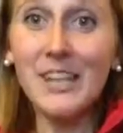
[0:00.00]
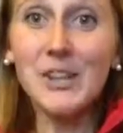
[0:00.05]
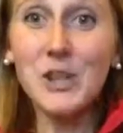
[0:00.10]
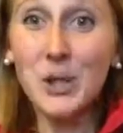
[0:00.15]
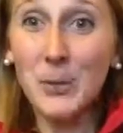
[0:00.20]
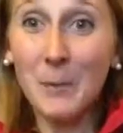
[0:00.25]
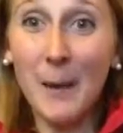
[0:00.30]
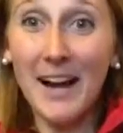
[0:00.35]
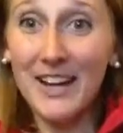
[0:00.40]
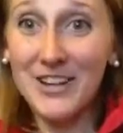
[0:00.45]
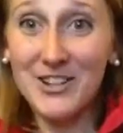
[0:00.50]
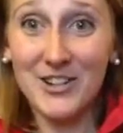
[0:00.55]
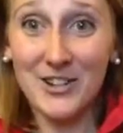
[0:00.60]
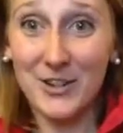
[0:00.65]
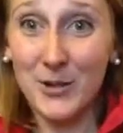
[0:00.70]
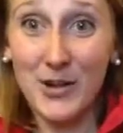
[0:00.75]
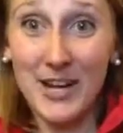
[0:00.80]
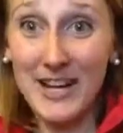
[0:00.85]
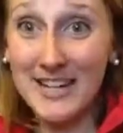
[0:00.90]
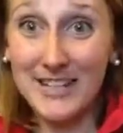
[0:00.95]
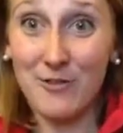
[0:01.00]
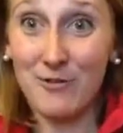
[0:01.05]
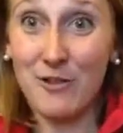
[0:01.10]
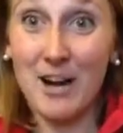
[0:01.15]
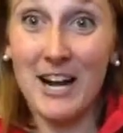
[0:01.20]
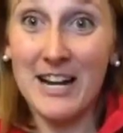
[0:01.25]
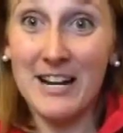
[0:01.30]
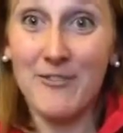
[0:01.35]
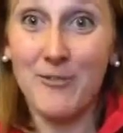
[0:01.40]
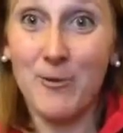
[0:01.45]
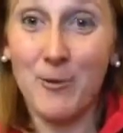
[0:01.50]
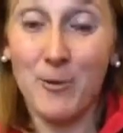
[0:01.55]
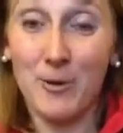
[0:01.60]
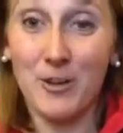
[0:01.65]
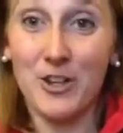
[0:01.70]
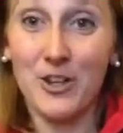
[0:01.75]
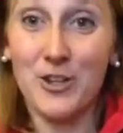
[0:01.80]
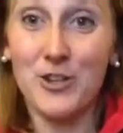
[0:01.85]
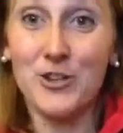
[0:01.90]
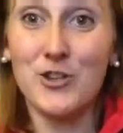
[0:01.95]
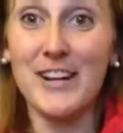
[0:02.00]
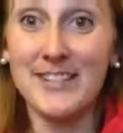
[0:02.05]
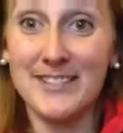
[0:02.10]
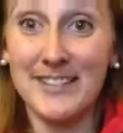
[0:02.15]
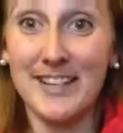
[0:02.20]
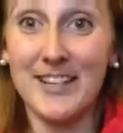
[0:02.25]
their body just isn't ready for the stress